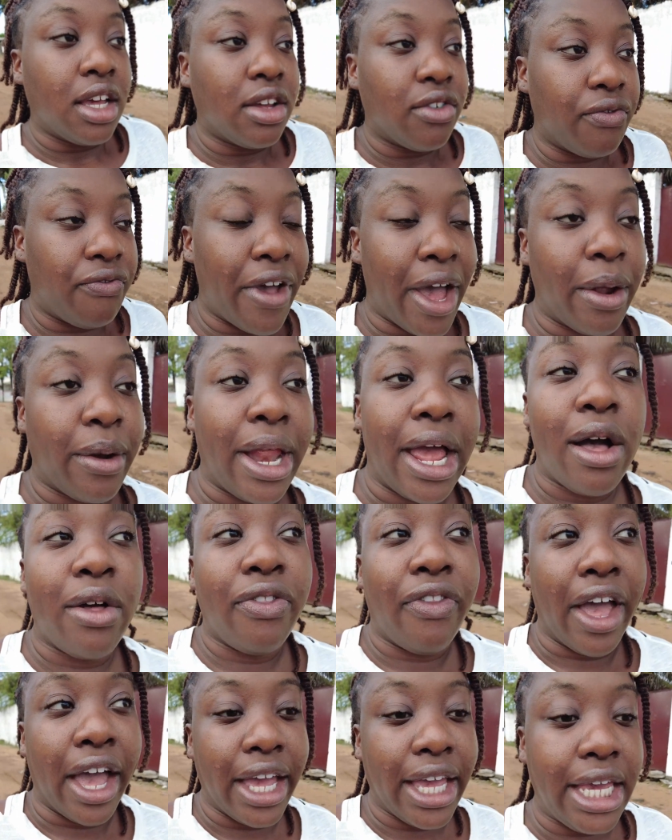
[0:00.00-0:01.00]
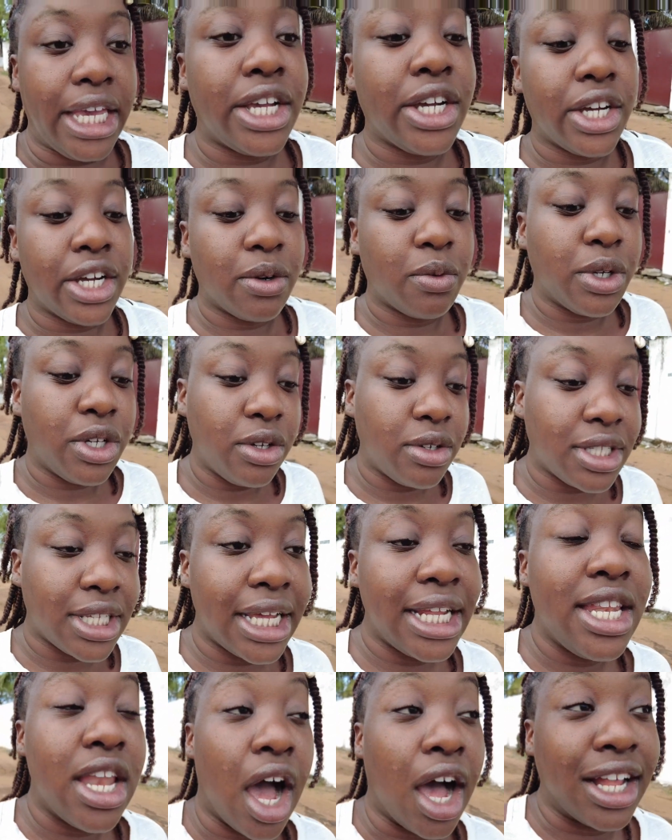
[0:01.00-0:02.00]
found out that here, when you
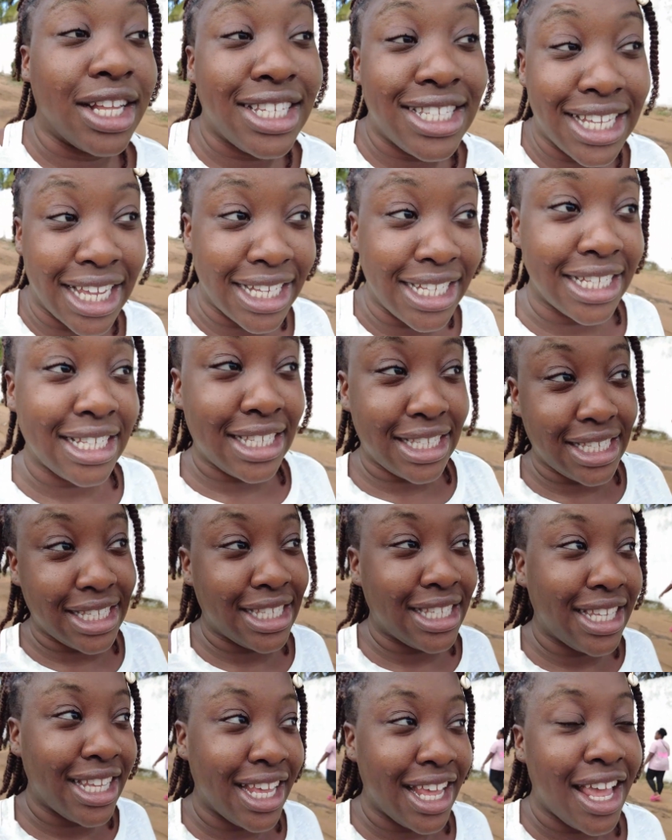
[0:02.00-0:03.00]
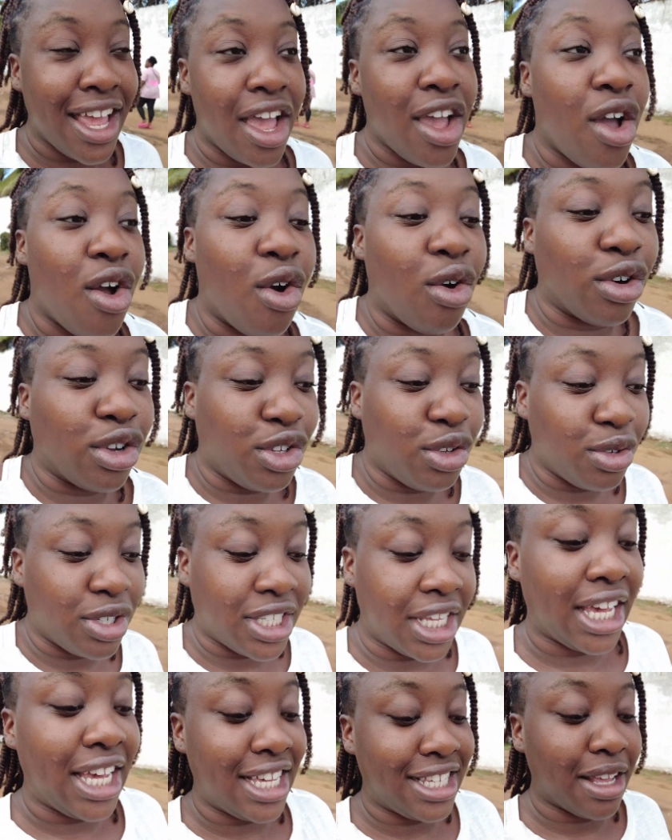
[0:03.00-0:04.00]
say nonsense or you
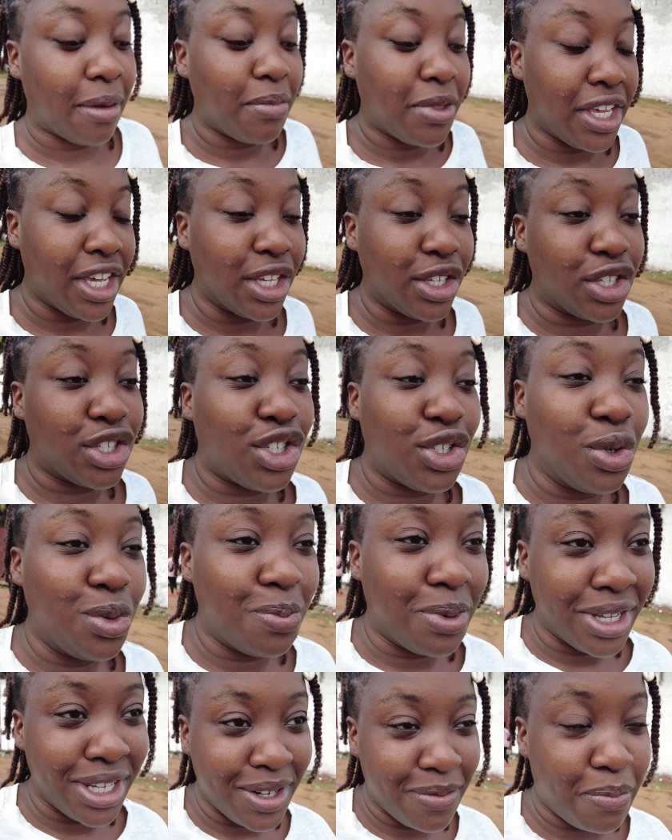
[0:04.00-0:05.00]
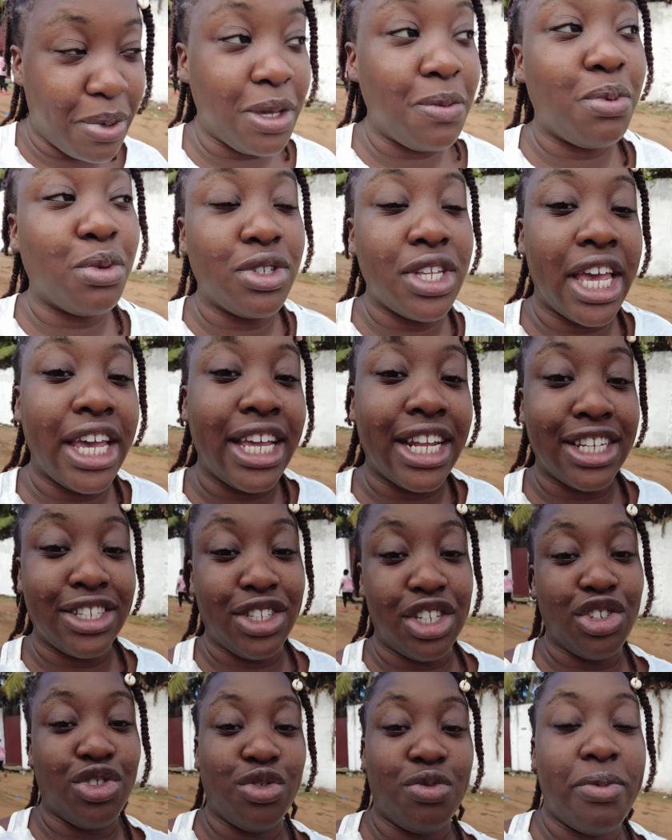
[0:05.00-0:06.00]
say something is stupid, people take it as
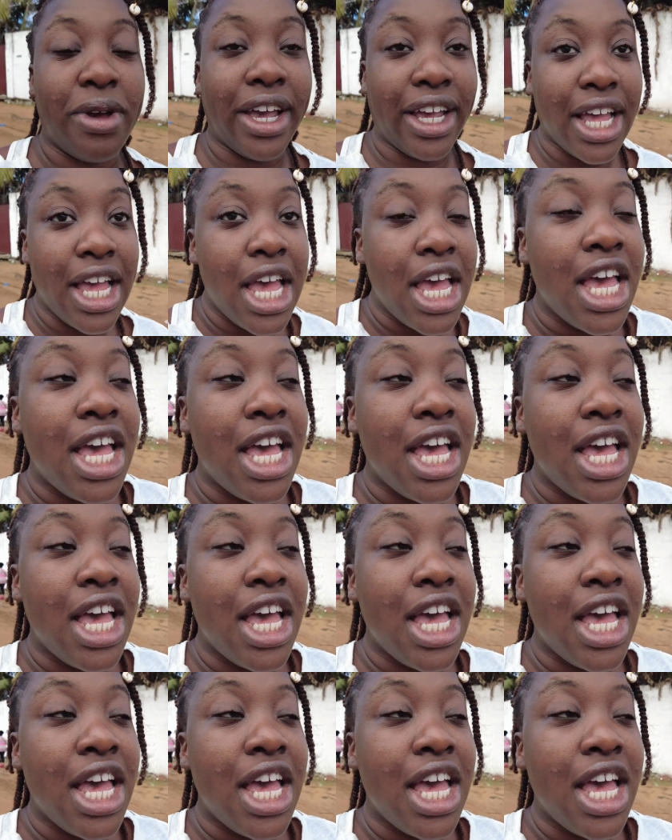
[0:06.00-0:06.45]
disrespect.